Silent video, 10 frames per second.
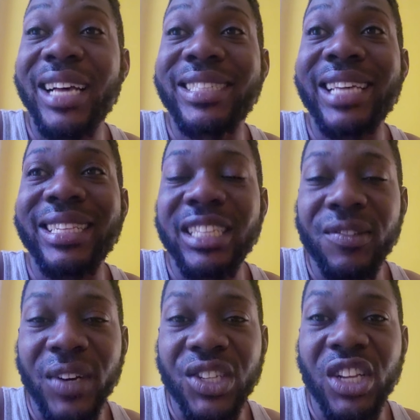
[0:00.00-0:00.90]
a
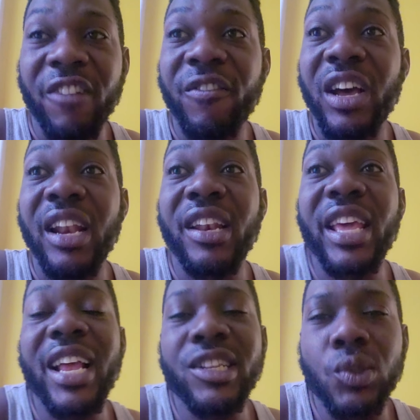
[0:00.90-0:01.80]
satisfaction from
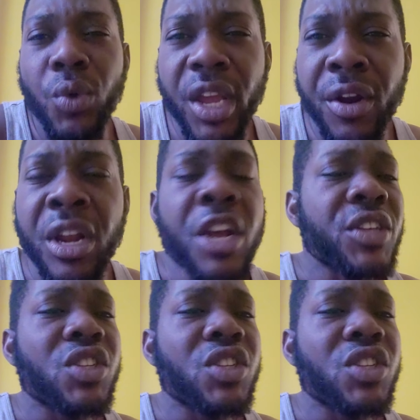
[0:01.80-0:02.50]
elsewhere.